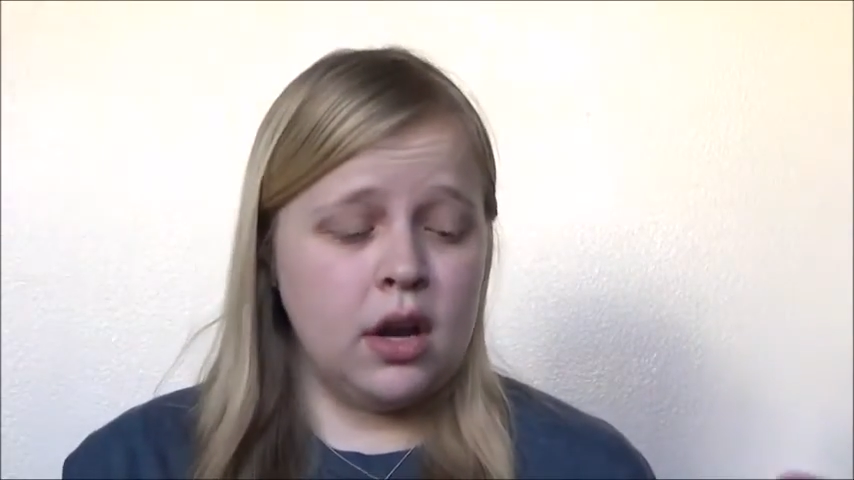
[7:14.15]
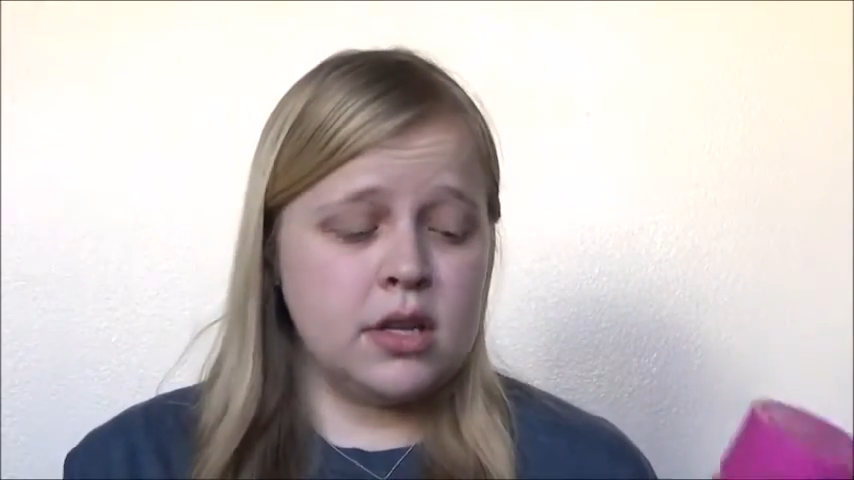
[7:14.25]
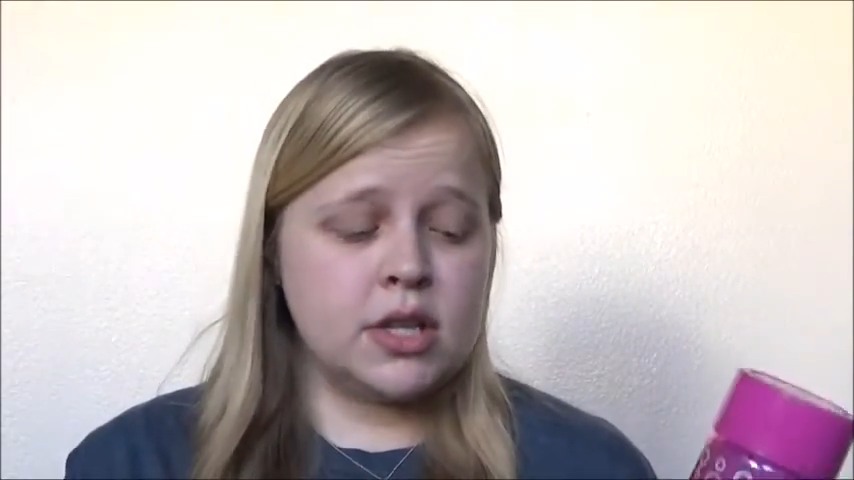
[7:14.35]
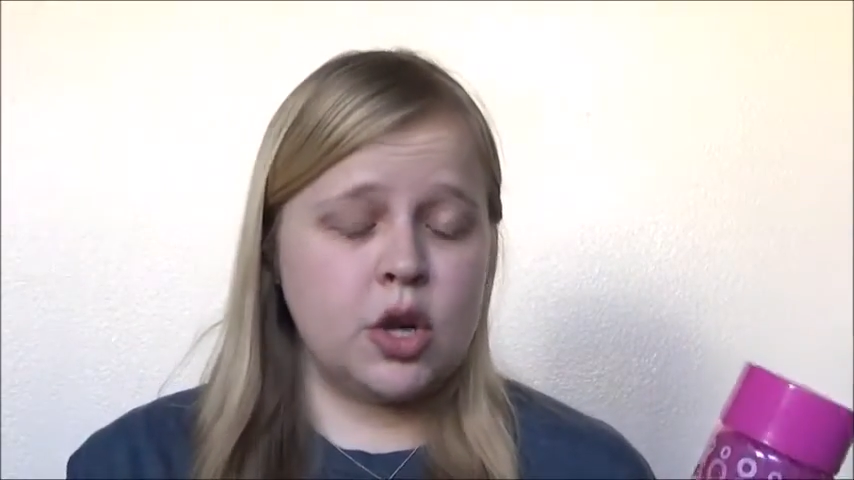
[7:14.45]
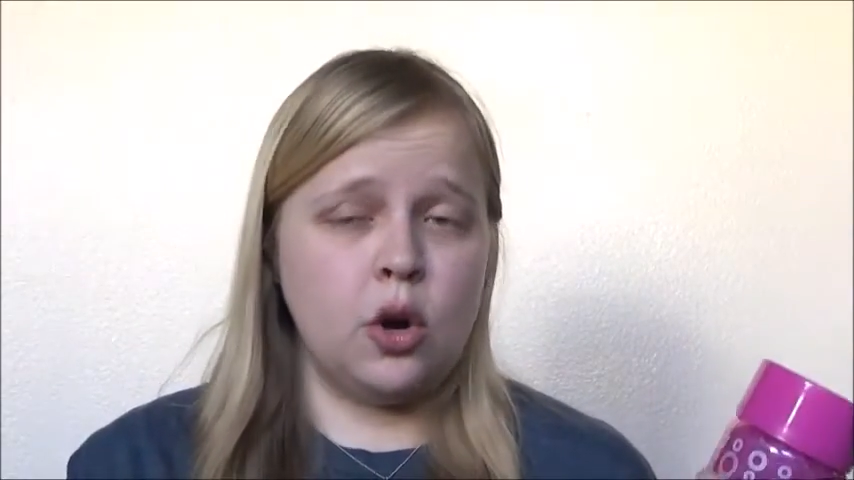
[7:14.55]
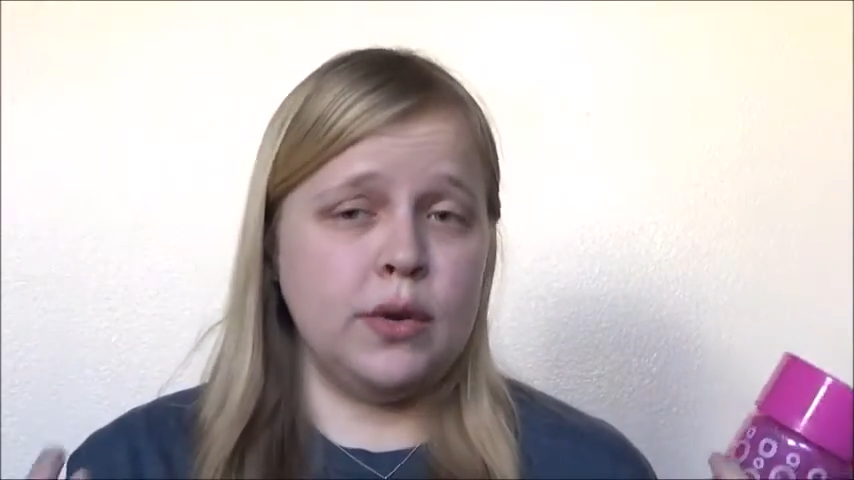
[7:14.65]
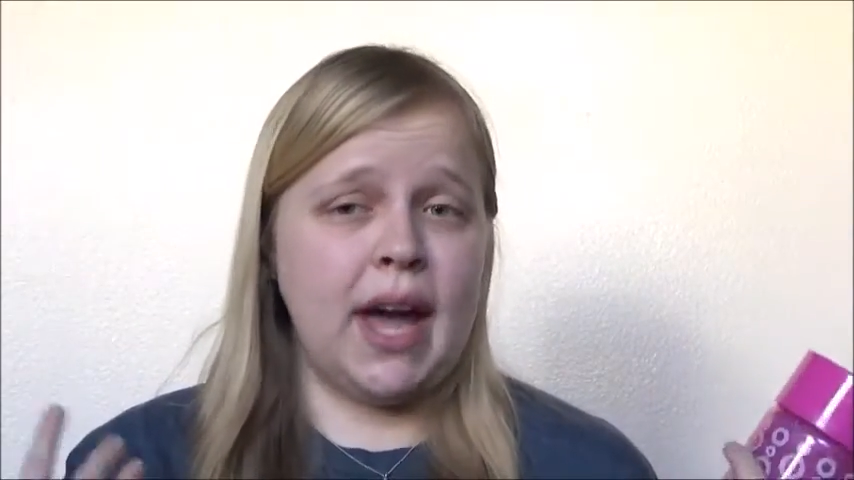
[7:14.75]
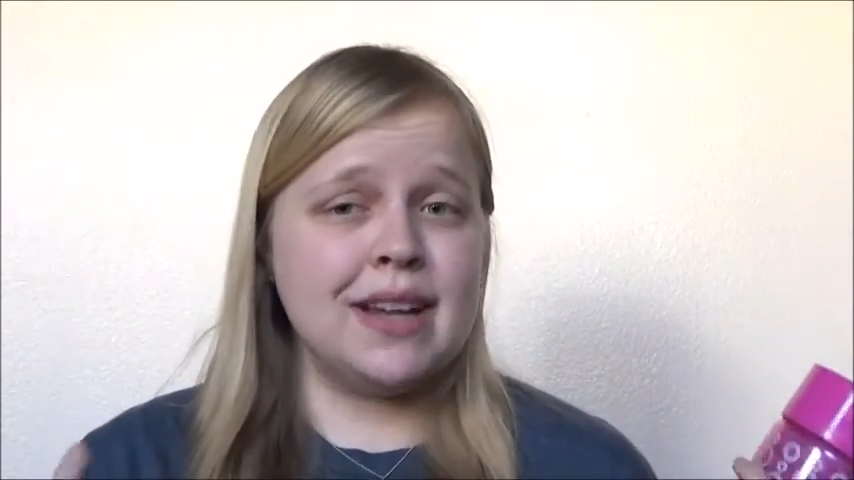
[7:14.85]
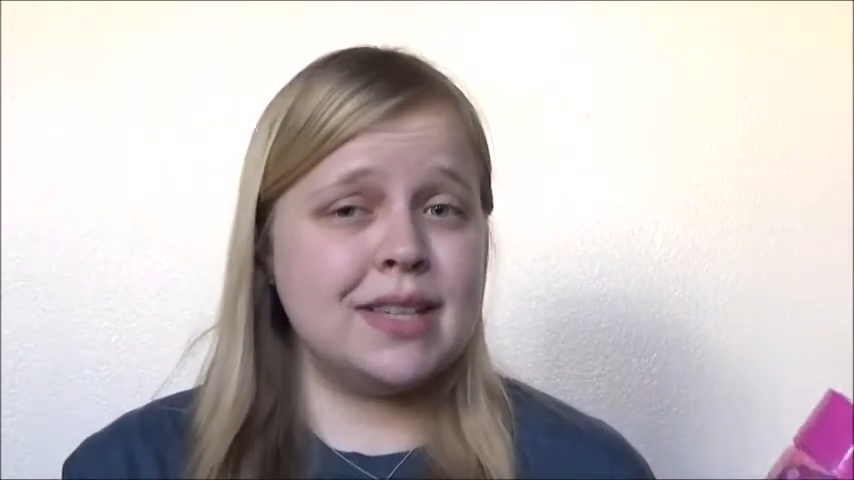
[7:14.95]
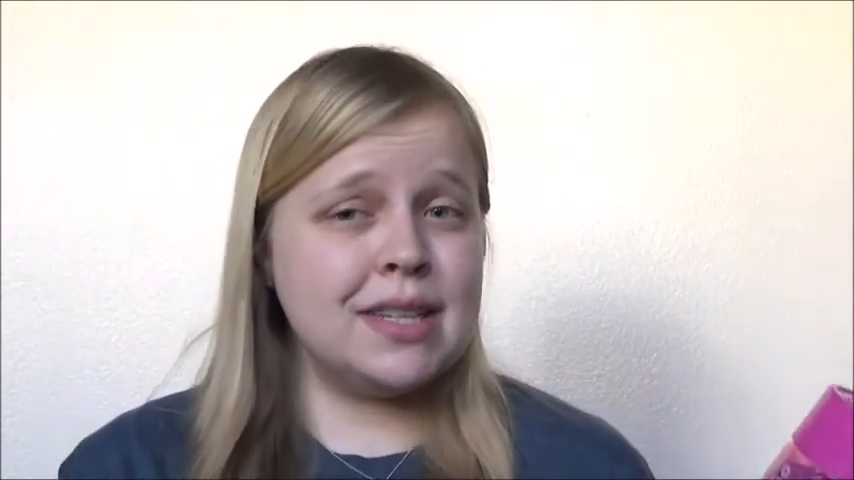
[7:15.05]
So
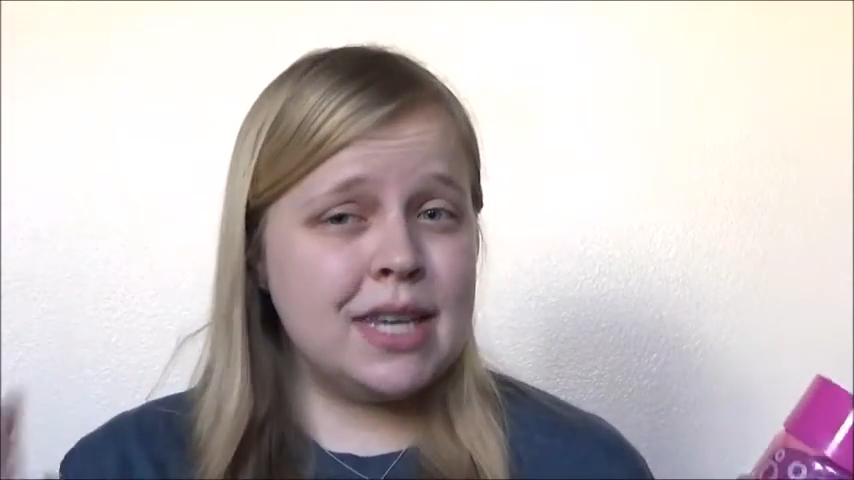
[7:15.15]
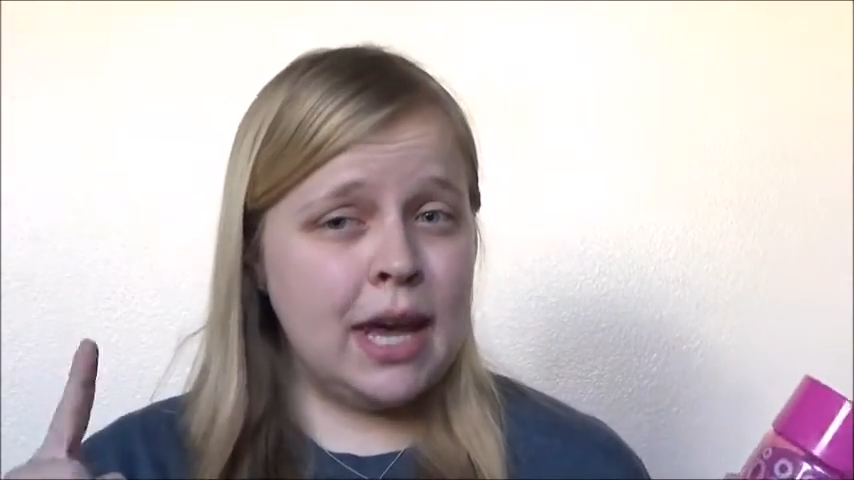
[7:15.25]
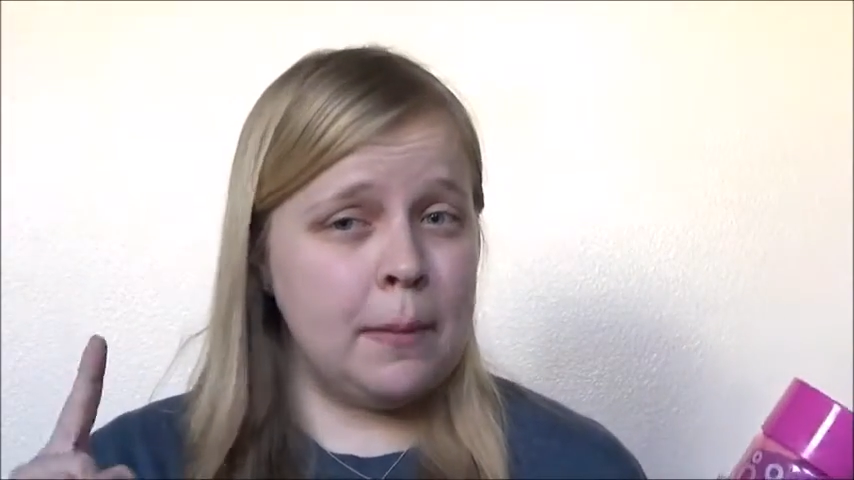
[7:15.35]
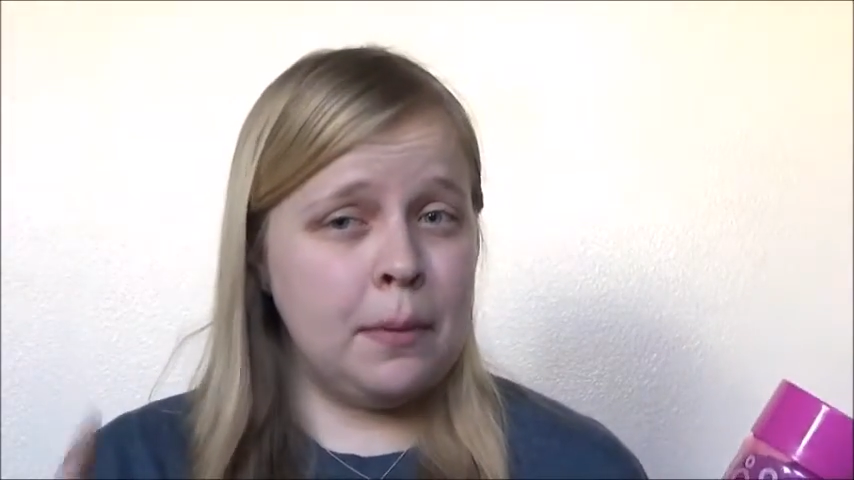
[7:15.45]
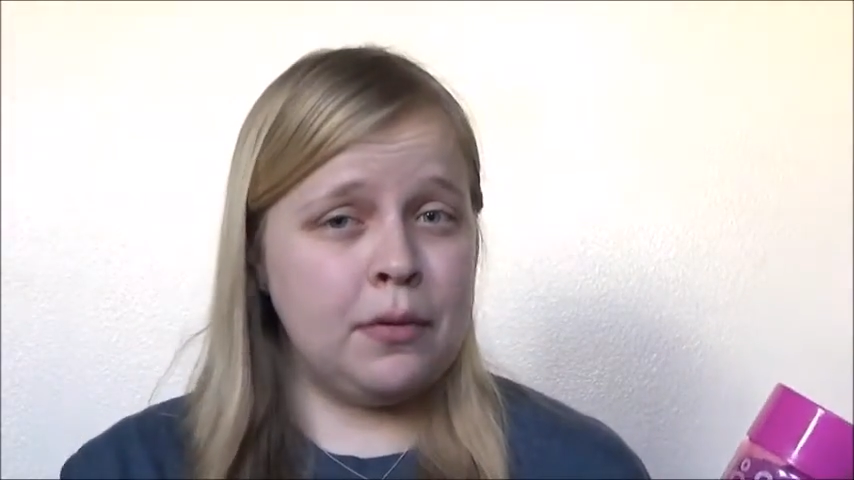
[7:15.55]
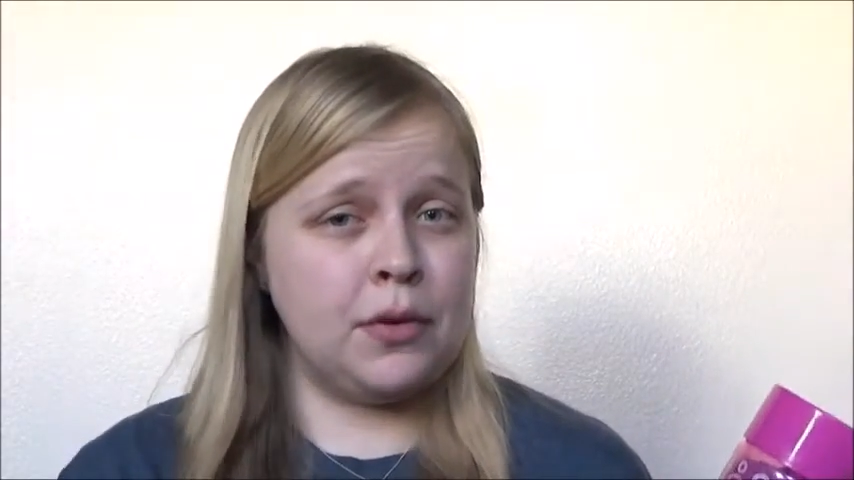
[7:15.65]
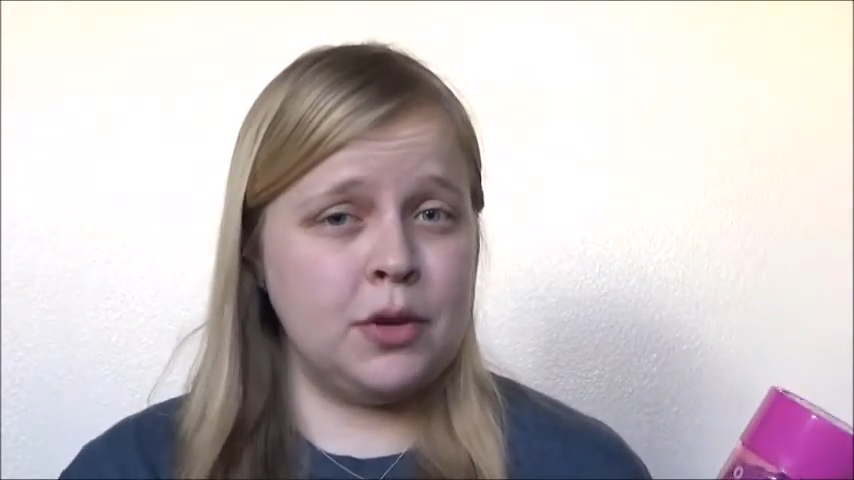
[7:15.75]
that's a tip for